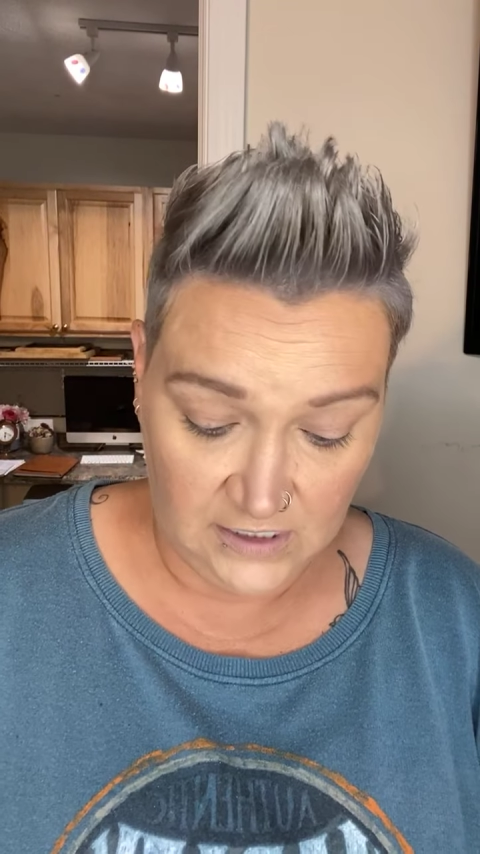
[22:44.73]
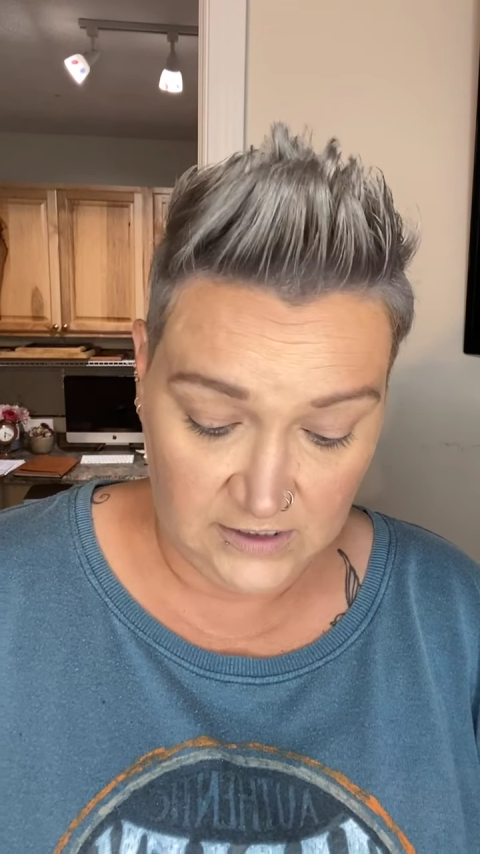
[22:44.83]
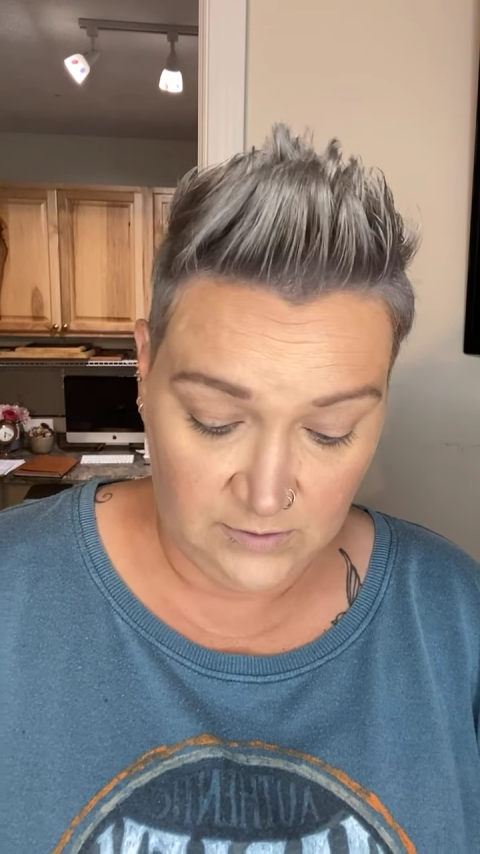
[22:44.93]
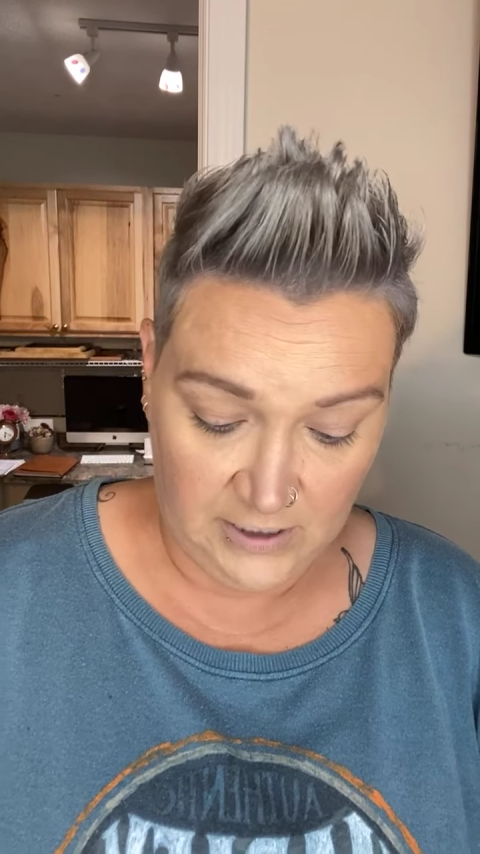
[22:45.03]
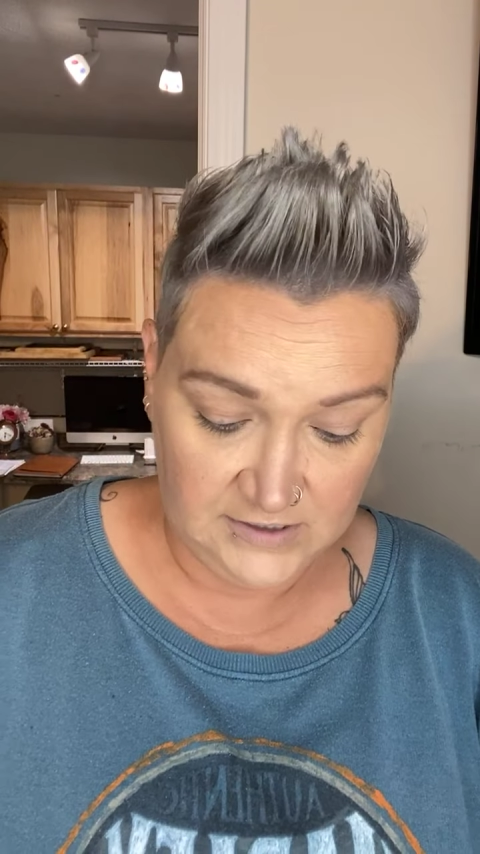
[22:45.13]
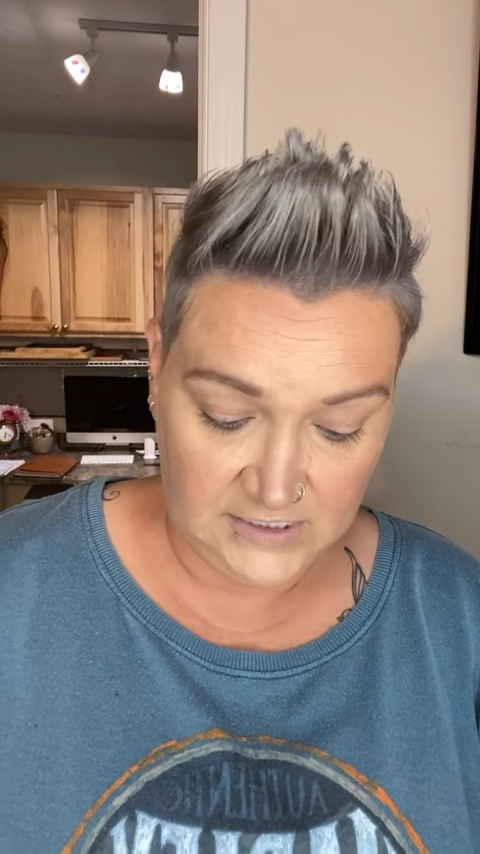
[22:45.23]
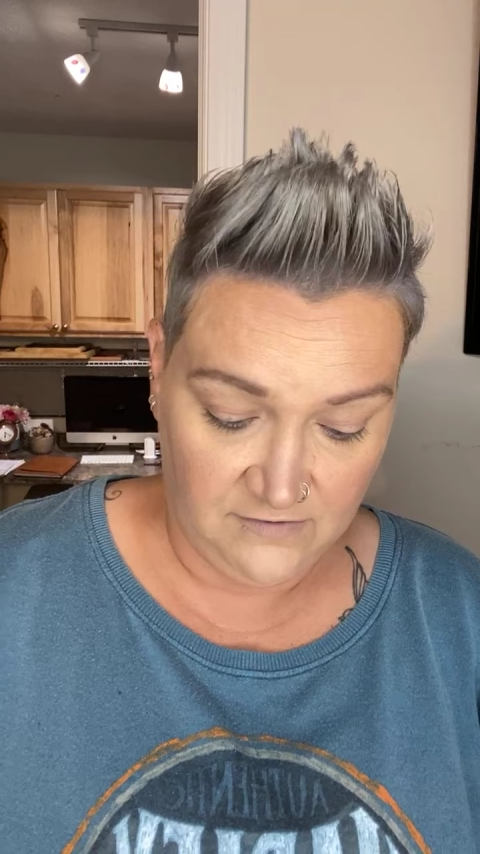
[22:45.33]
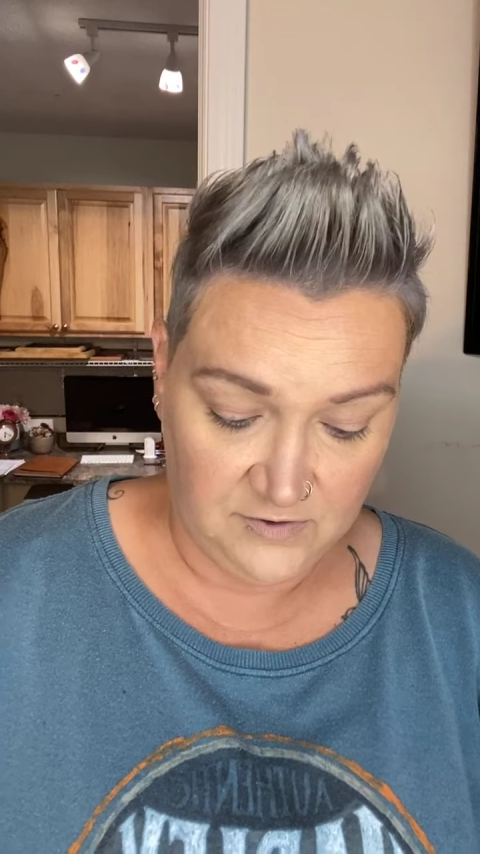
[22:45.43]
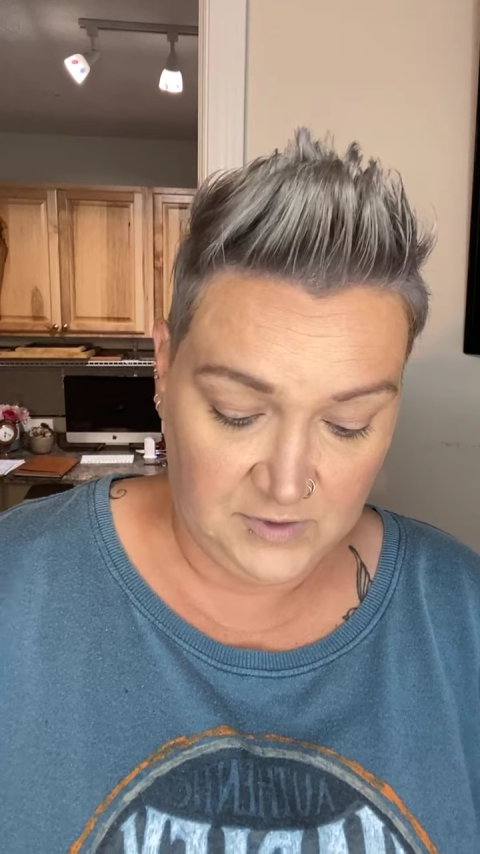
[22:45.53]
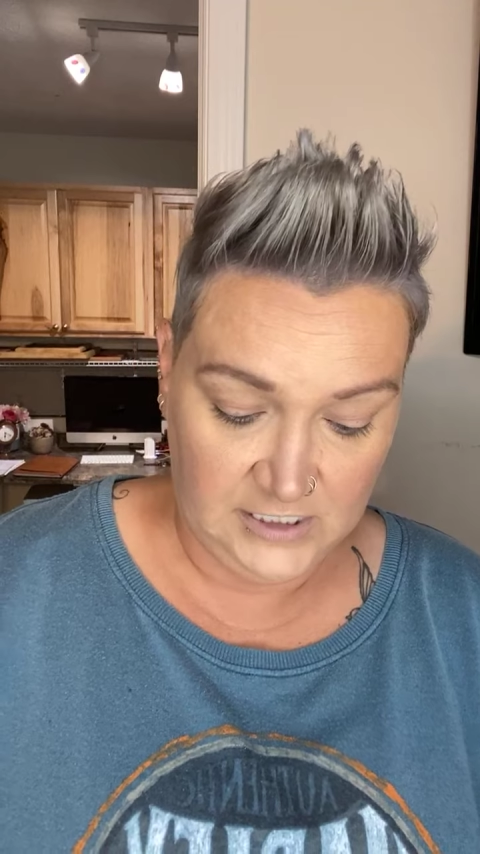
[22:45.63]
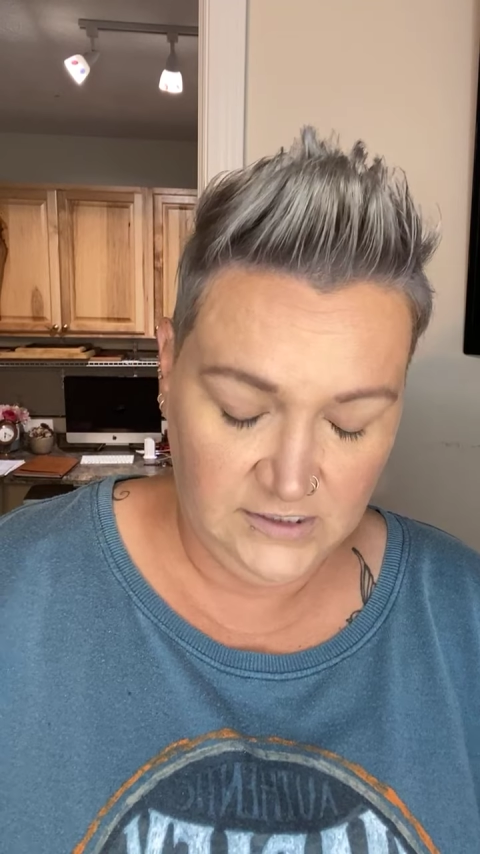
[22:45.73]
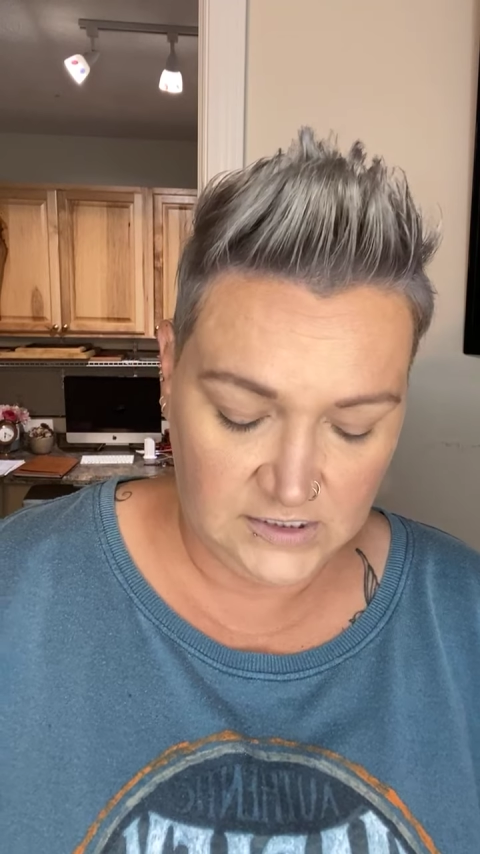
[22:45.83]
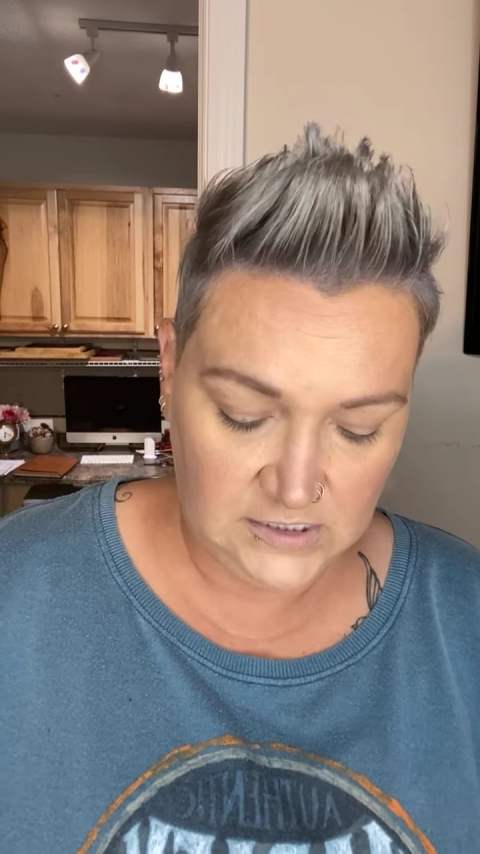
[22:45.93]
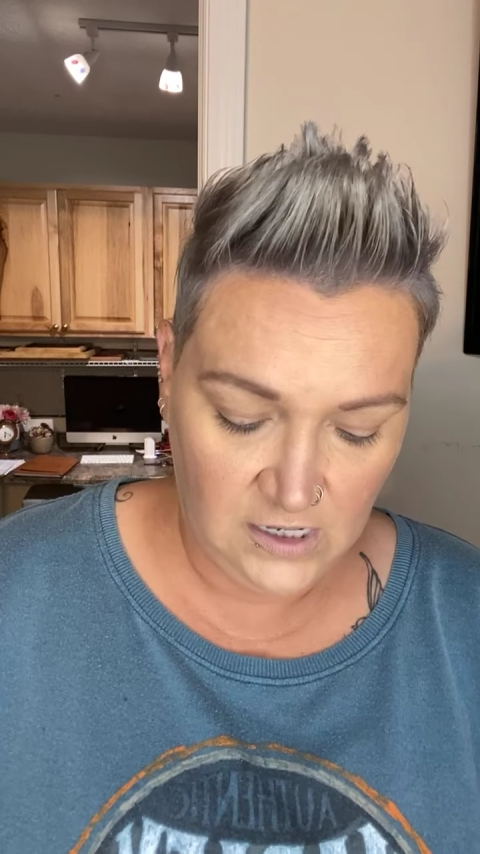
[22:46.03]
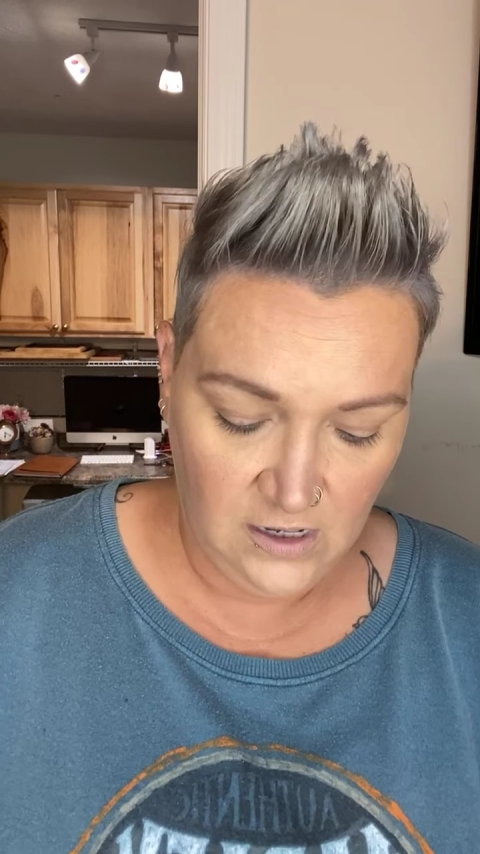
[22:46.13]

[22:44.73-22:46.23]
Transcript: in about 7 minutes.